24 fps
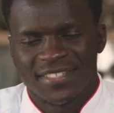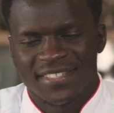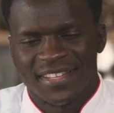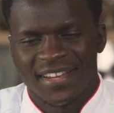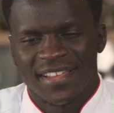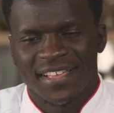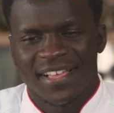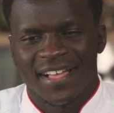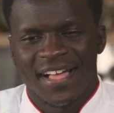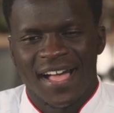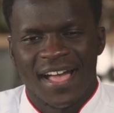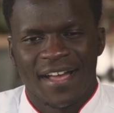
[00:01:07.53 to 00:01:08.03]
and
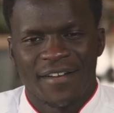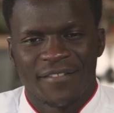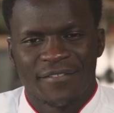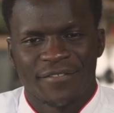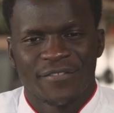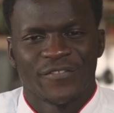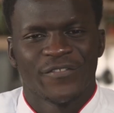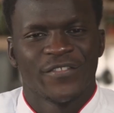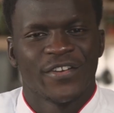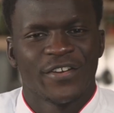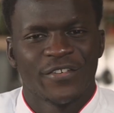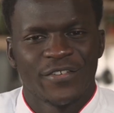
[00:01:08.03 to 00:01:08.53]
Senegal have
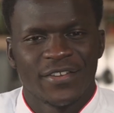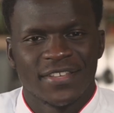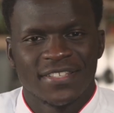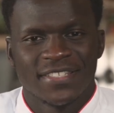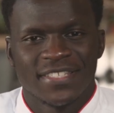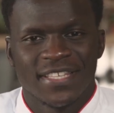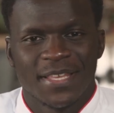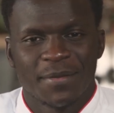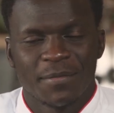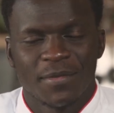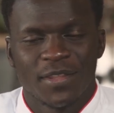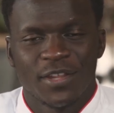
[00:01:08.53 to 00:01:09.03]
very
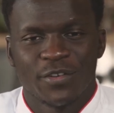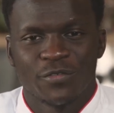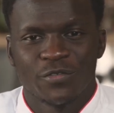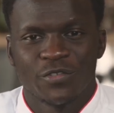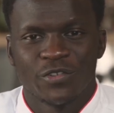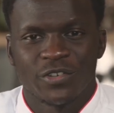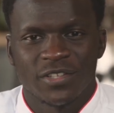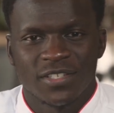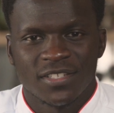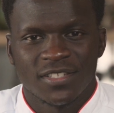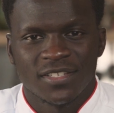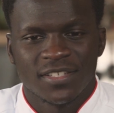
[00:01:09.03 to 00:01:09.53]
similar
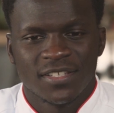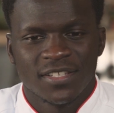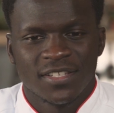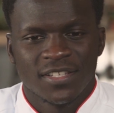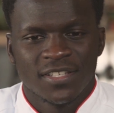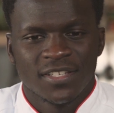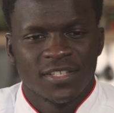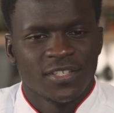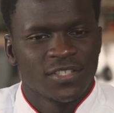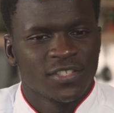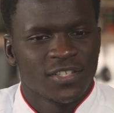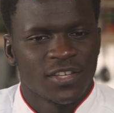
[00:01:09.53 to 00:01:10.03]
roots.
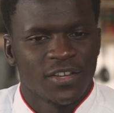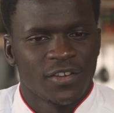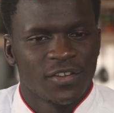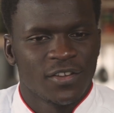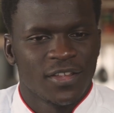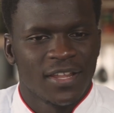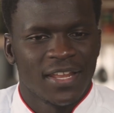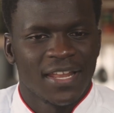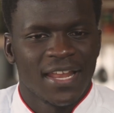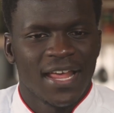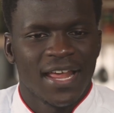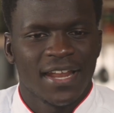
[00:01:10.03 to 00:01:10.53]
So
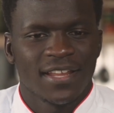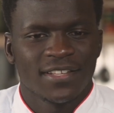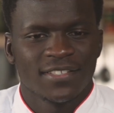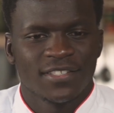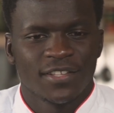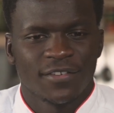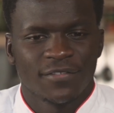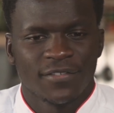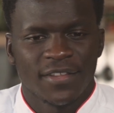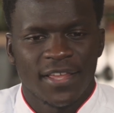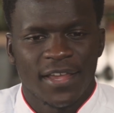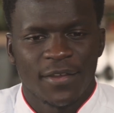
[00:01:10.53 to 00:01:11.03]
a lot of
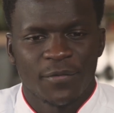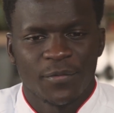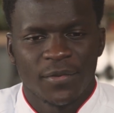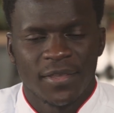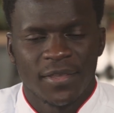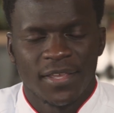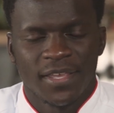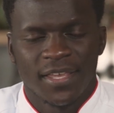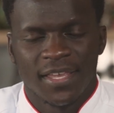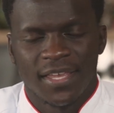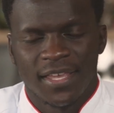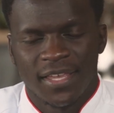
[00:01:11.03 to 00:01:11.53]
stuff that we
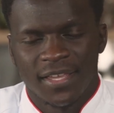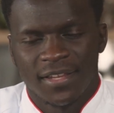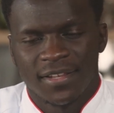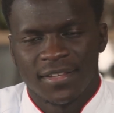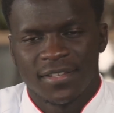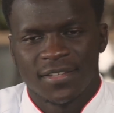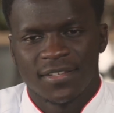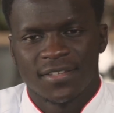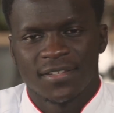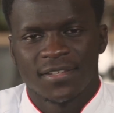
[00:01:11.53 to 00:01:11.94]
eat